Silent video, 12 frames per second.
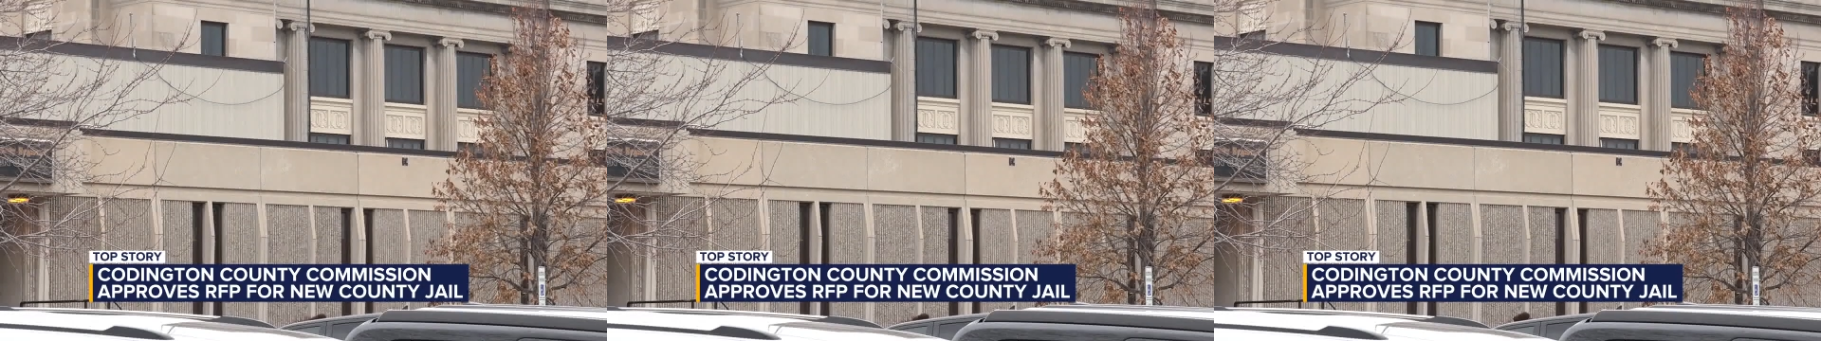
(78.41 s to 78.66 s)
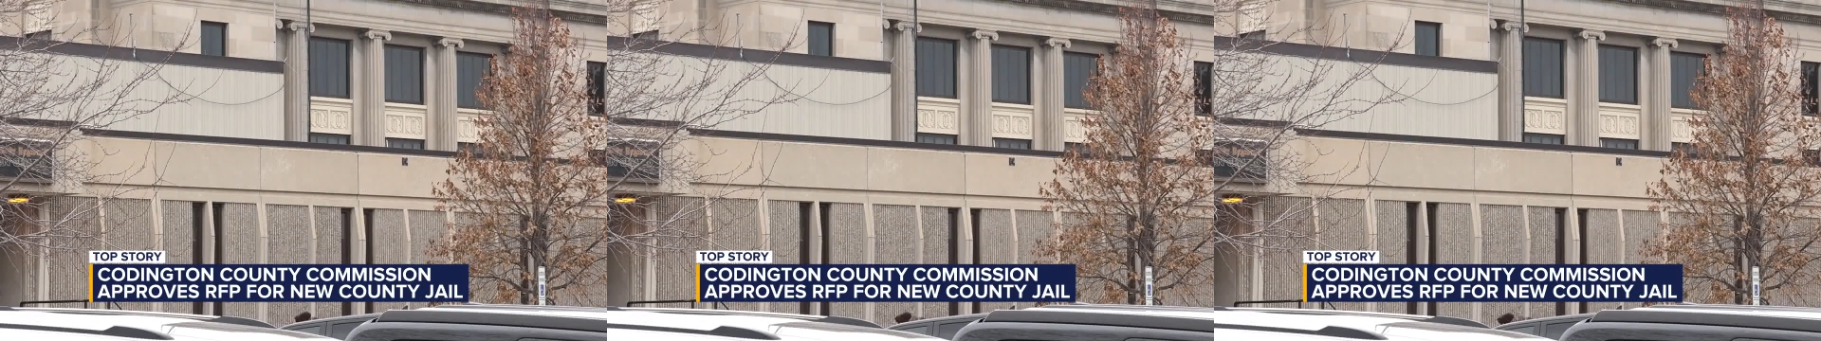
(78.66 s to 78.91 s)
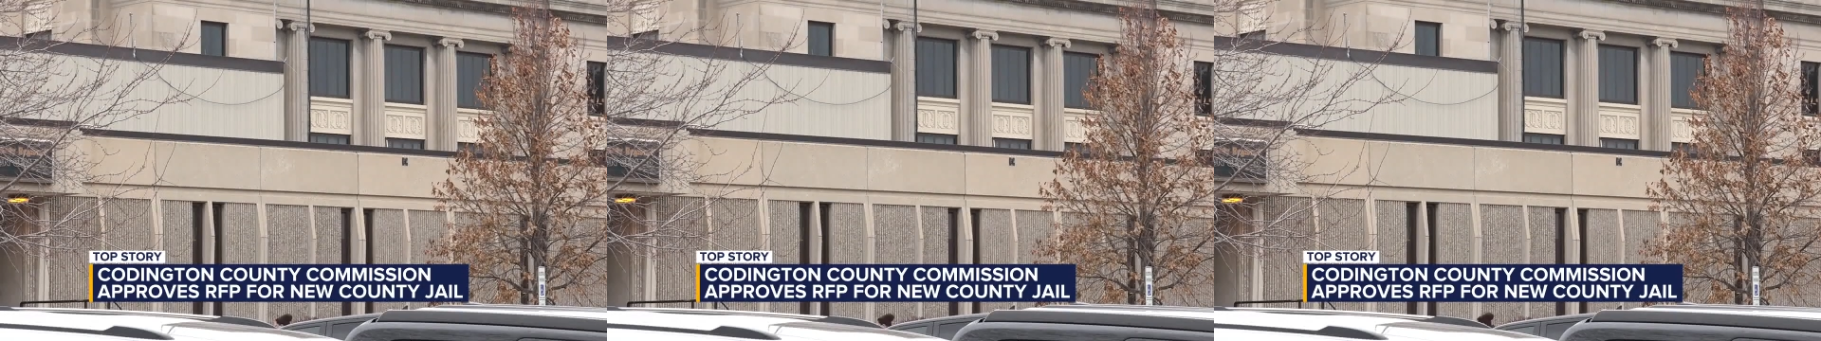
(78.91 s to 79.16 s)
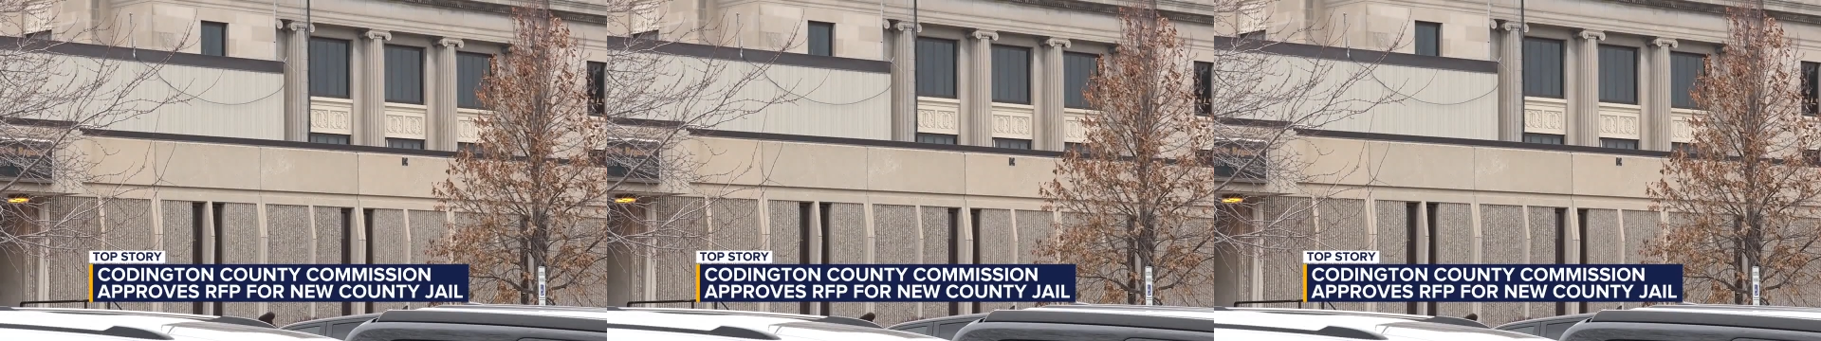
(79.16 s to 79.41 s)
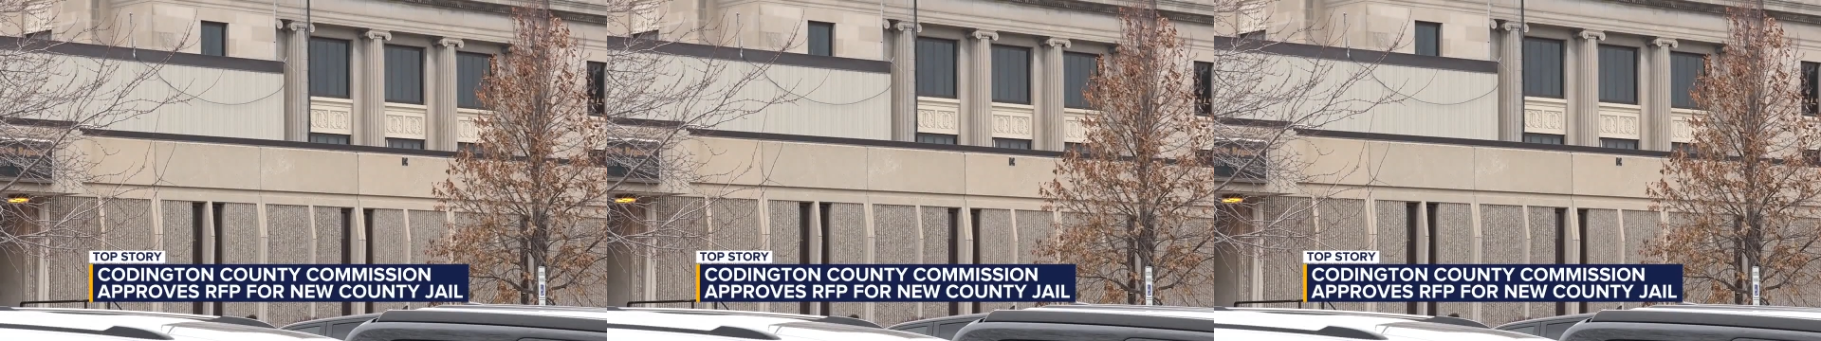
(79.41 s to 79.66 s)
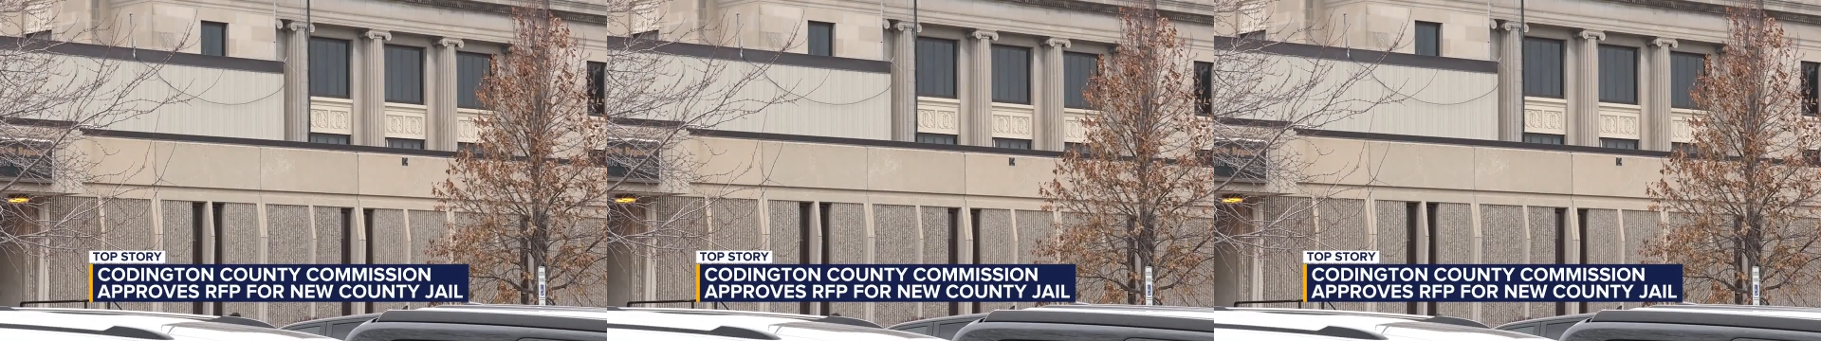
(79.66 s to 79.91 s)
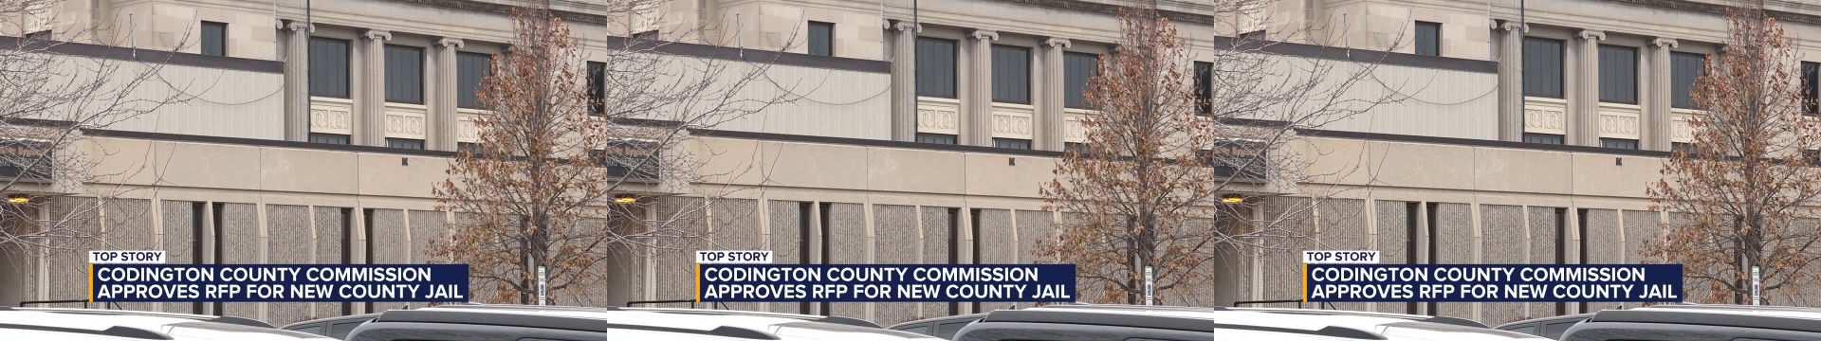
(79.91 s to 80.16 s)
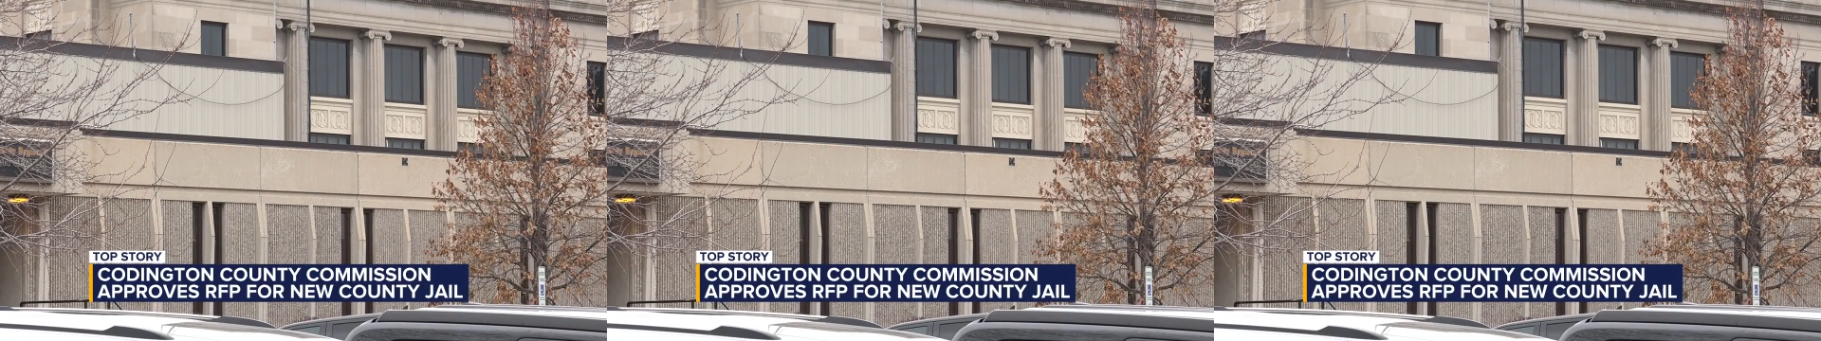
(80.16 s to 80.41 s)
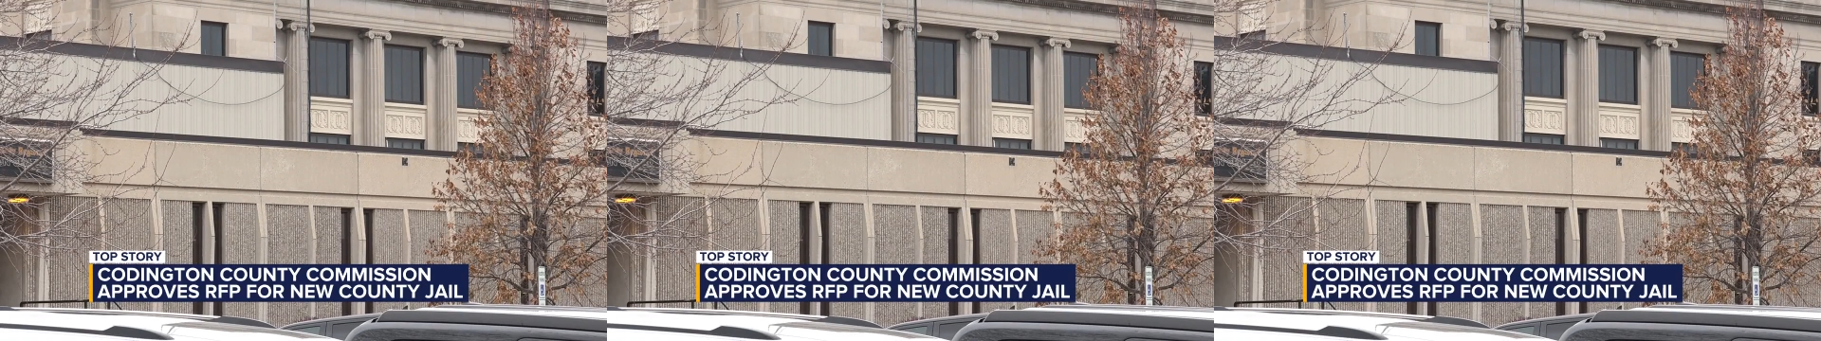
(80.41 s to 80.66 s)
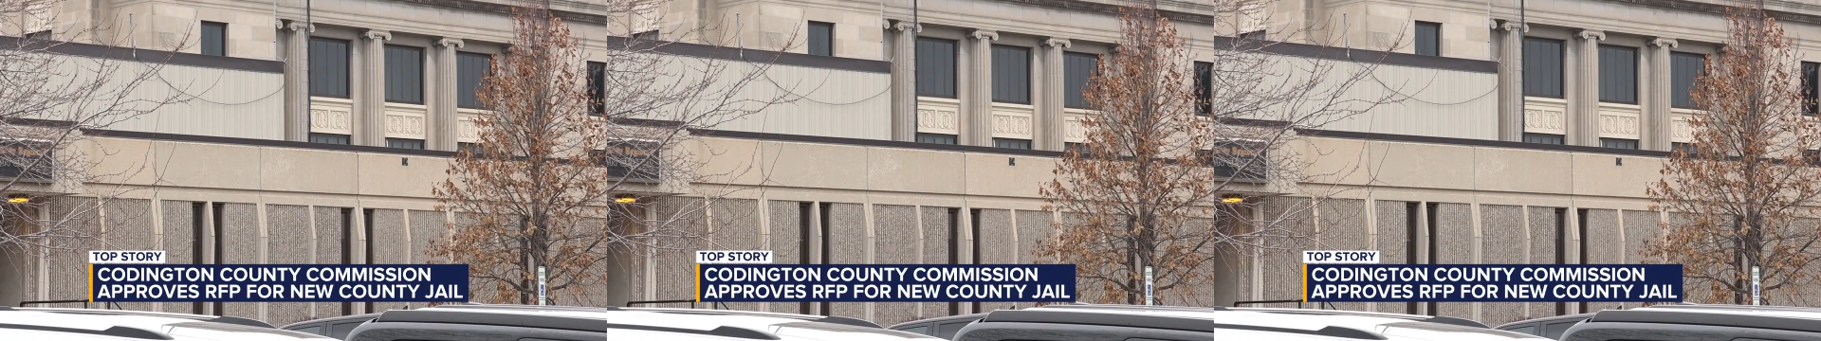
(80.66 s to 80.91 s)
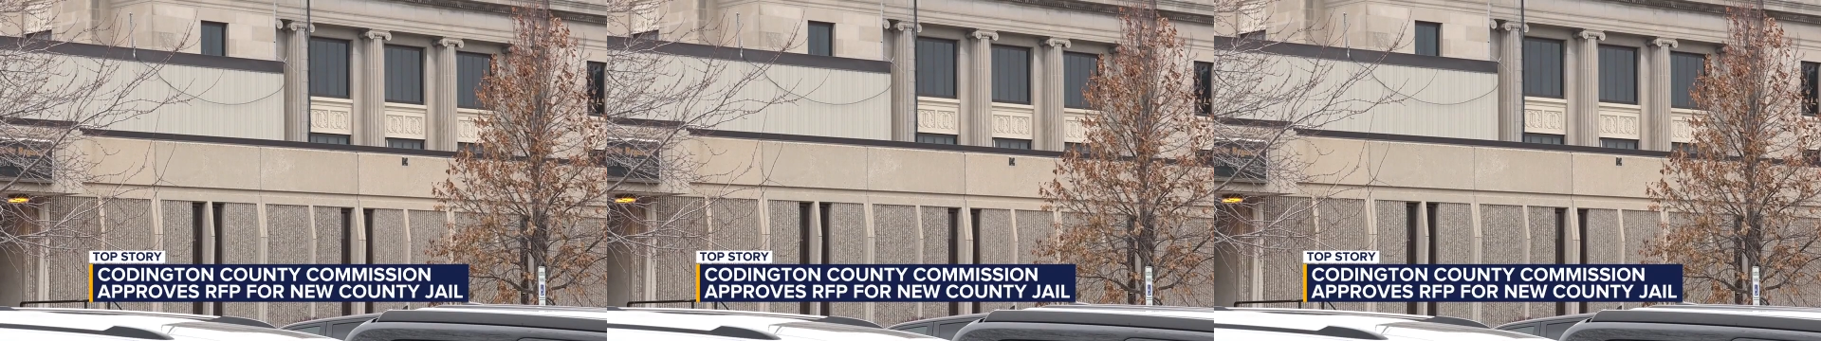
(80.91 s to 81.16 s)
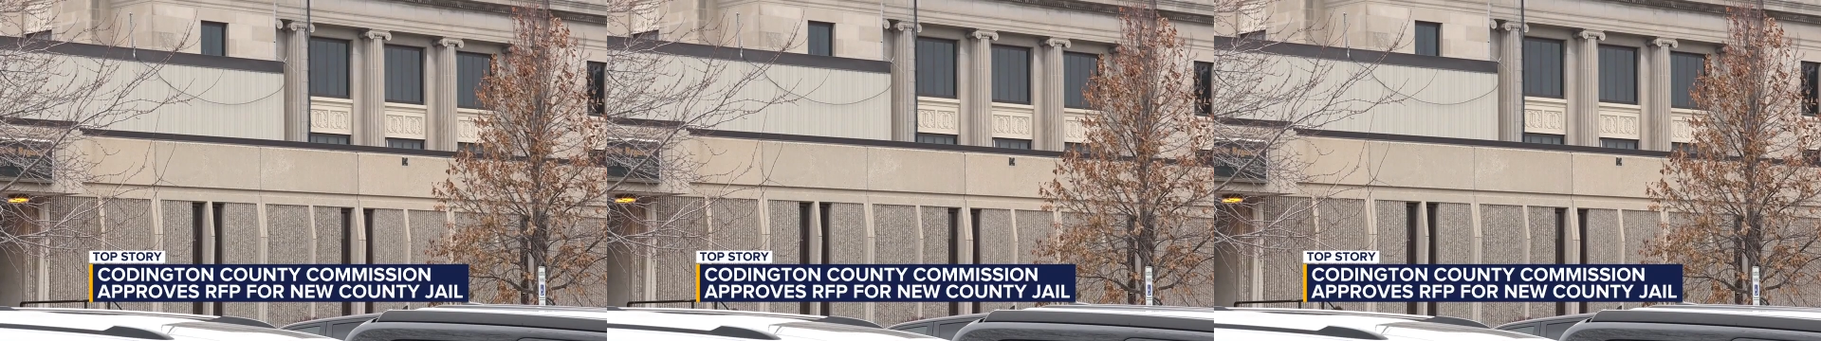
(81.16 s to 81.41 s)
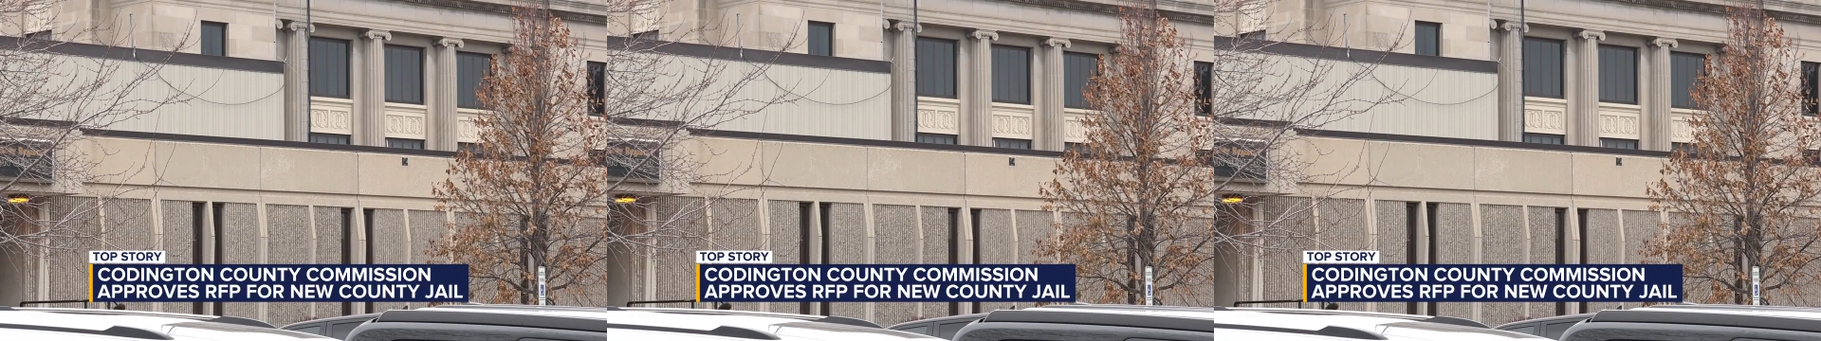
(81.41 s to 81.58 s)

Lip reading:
[unreadable: no face in view]